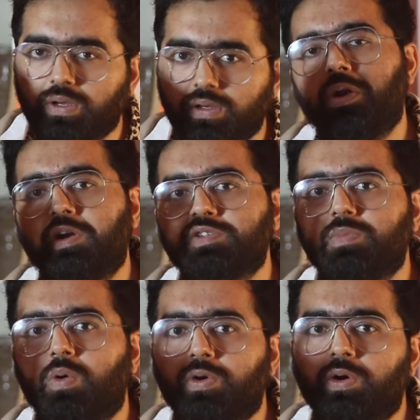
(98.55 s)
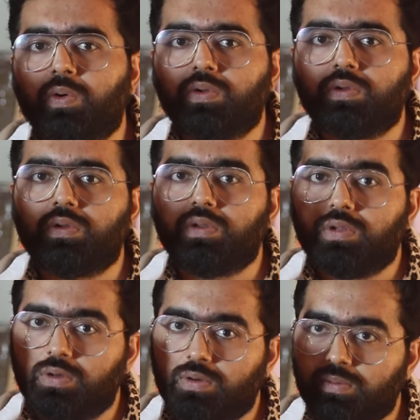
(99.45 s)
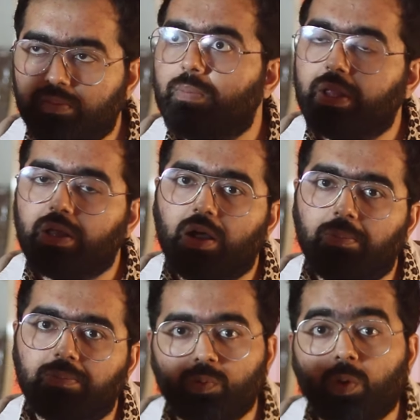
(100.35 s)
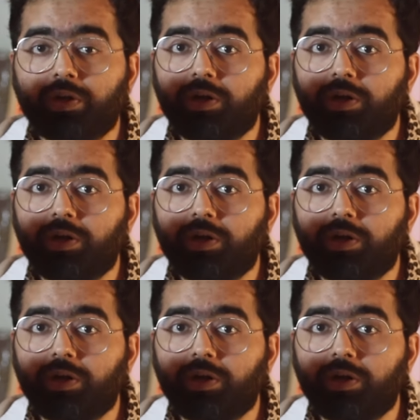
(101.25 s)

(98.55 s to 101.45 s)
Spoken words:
When it is mounted on the mic arm, you want